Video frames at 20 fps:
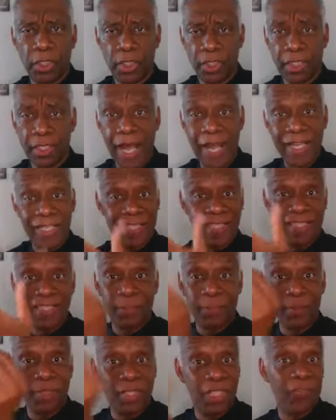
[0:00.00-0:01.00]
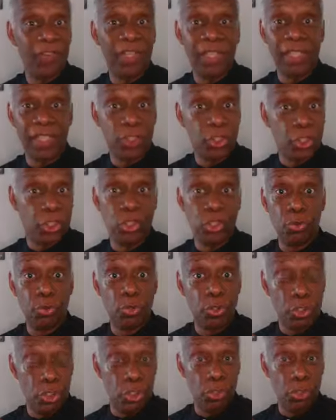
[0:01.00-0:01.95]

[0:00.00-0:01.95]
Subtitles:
God didn't specifically choose